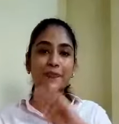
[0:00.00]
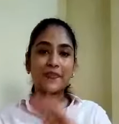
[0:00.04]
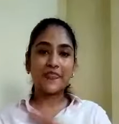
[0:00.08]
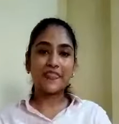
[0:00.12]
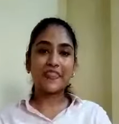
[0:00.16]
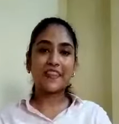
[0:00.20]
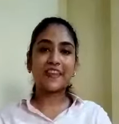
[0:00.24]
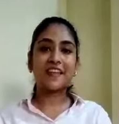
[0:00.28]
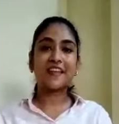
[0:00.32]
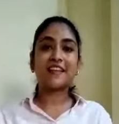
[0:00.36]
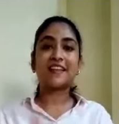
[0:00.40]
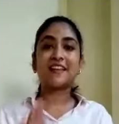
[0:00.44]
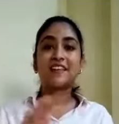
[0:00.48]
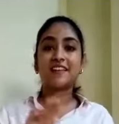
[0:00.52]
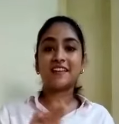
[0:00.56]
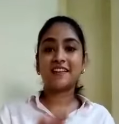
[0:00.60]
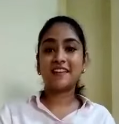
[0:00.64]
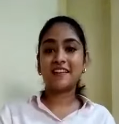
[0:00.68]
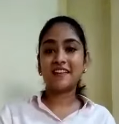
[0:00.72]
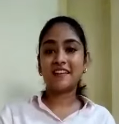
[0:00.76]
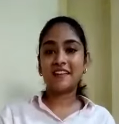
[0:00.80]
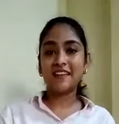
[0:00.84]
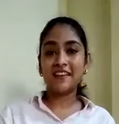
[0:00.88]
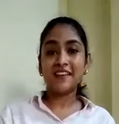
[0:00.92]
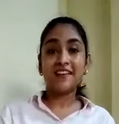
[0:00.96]

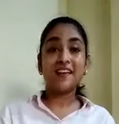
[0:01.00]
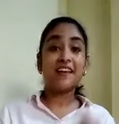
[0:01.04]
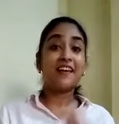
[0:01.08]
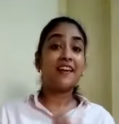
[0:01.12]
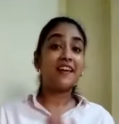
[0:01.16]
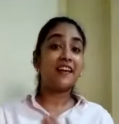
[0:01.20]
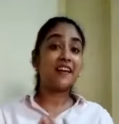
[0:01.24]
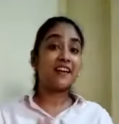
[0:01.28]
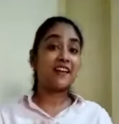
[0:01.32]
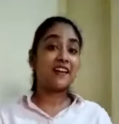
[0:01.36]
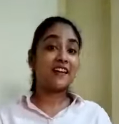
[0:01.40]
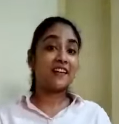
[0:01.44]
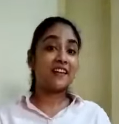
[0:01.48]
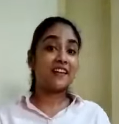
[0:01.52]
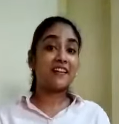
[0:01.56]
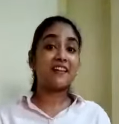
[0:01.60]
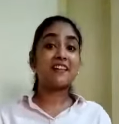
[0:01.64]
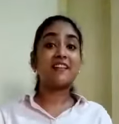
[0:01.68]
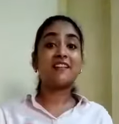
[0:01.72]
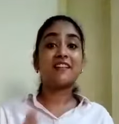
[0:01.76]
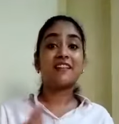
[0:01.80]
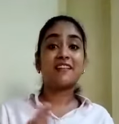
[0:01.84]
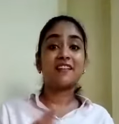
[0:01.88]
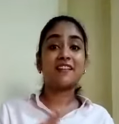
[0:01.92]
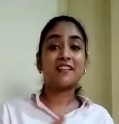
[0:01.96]

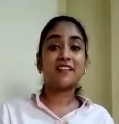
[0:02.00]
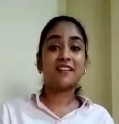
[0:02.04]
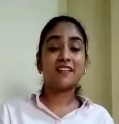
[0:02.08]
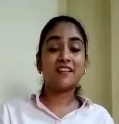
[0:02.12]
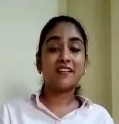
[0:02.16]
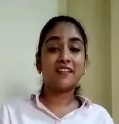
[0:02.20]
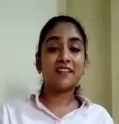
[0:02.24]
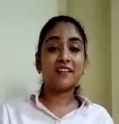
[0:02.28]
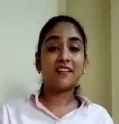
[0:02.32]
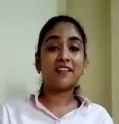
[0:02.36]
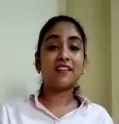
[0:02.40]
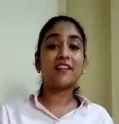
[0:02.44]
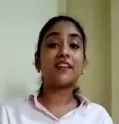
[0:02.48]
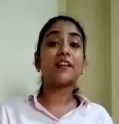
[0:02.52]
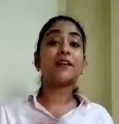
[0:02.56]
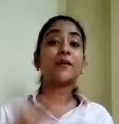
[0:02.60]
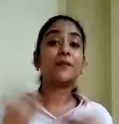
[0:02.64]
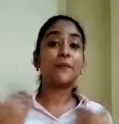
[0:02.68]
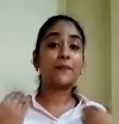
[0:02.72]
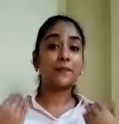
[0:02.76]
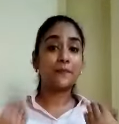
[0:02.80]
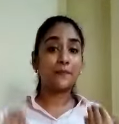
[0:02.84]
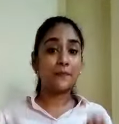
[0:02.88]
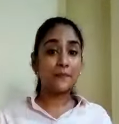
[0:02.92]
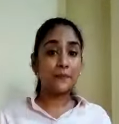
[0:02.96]

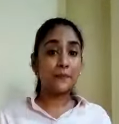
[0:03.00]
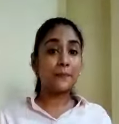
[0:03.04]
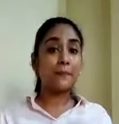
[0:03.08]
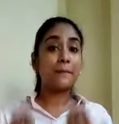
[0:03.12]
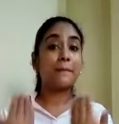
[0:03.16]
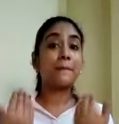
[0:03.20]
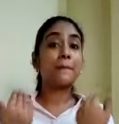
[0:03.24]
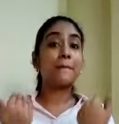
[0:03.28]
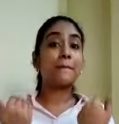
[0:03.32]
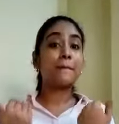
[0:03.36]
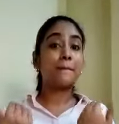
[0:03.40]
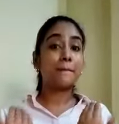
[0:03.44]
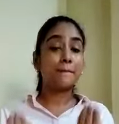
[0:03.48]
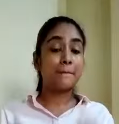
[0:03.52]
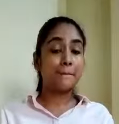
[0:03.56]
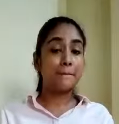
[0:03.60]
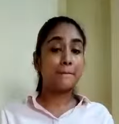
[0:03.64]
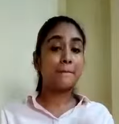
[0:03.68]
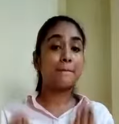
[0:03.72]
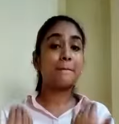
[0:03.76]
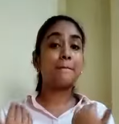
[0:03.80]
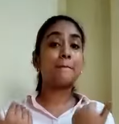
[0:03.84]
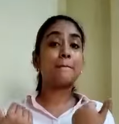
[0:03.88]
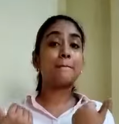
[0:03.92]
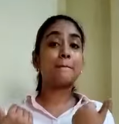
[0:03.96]

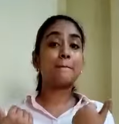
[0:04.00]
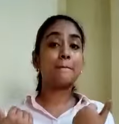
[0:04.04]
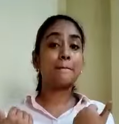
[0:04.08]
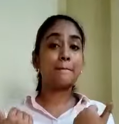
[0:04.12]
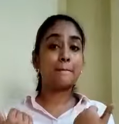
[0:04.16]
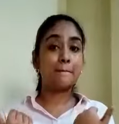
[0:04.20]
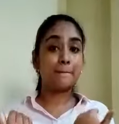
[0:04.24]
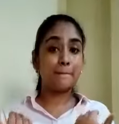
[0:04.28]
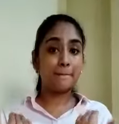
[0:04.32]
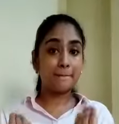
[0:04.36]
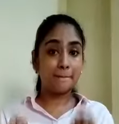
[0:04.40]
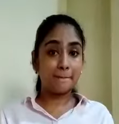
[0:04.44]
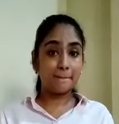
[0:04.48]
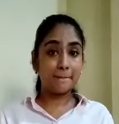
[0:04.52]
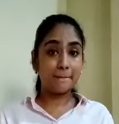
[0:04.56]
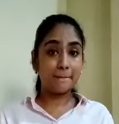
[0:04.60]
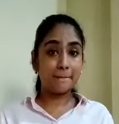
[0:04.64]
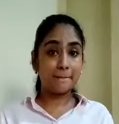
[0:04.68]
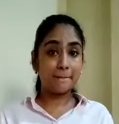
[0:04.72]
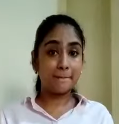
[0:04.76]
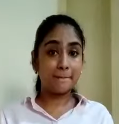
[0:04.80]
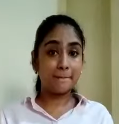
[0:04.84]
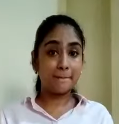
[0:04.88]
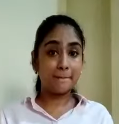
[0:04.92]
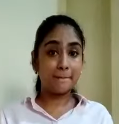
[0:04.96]

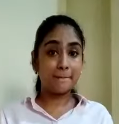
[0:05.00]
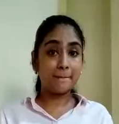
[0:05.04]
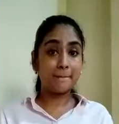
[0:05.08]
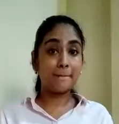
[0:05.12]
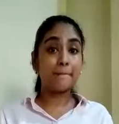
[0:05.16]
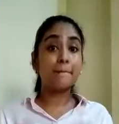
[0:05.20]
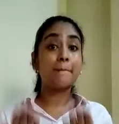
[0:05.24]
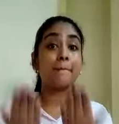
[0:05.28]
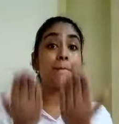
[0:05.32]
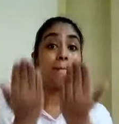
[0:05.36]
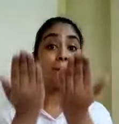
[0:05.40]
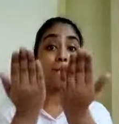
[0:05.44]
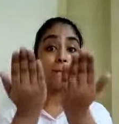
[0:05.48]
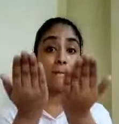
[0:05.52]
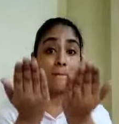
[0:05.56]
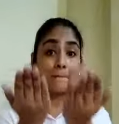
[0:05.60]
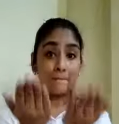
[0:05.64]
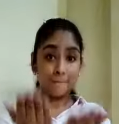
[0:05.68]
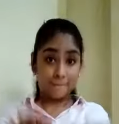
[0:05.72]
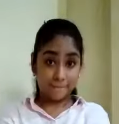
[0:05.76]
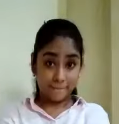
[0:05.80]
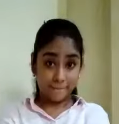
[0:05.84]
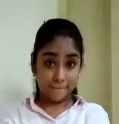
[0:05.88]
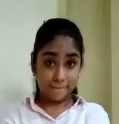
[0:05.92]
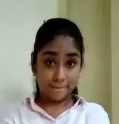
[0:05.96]

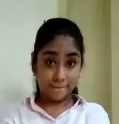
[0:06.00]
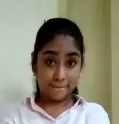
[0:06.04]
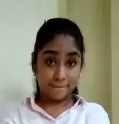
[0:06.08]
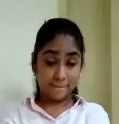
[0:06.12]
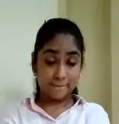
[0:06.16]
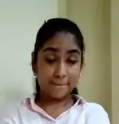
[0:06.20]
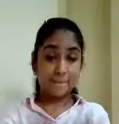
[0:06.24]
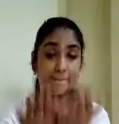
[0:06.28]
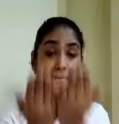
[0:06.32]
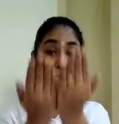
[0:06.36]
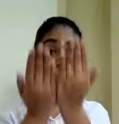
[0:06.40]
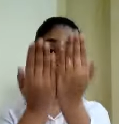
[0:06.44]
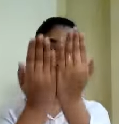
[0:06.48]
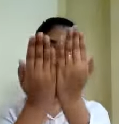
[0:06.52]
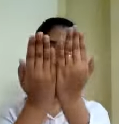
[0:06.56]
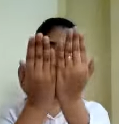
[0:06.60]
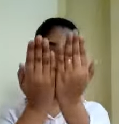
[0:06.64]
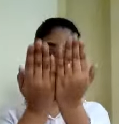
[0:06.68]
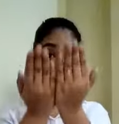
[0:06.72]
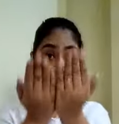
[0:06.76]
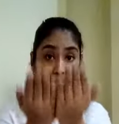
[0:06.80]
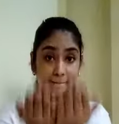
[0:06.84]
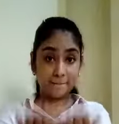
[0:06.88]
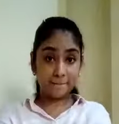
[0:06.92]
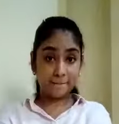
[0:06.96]

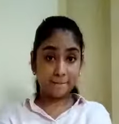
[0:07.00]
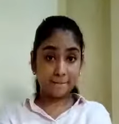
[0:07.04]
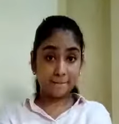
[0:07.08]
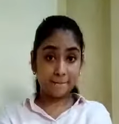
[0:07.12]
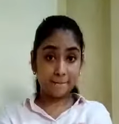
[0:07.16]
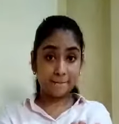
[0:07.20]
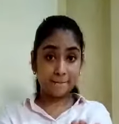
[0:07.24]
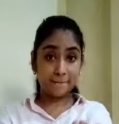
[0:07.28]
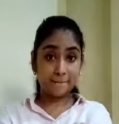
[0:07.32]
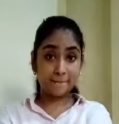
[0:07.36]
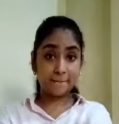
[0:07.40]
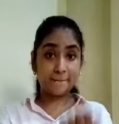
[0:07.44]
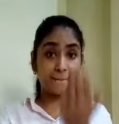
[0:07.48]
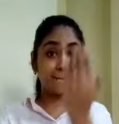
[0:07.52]
Nothing is said.